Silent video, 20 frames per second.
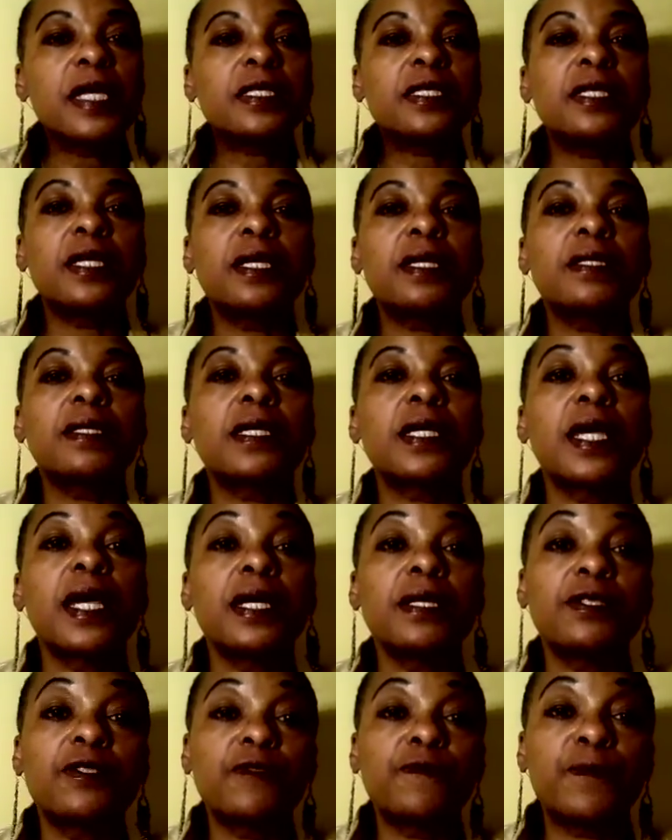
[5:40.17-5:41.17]
take the
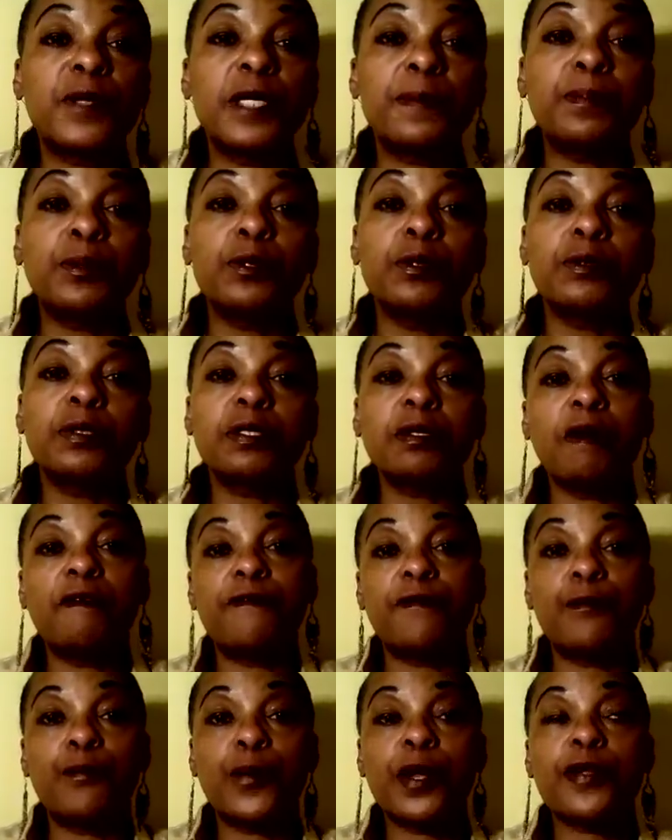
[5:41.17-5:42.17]
case of people who
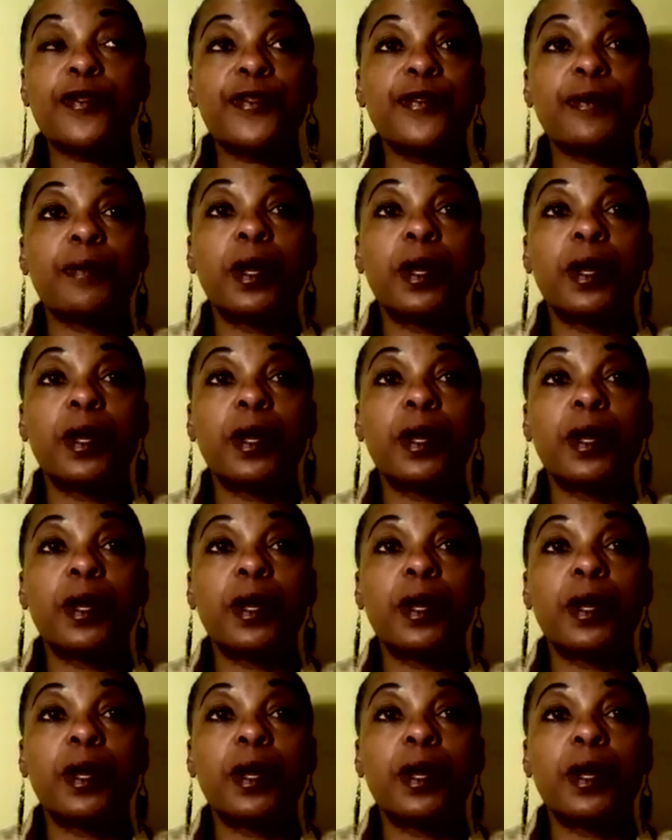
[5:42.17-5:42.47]
suffer with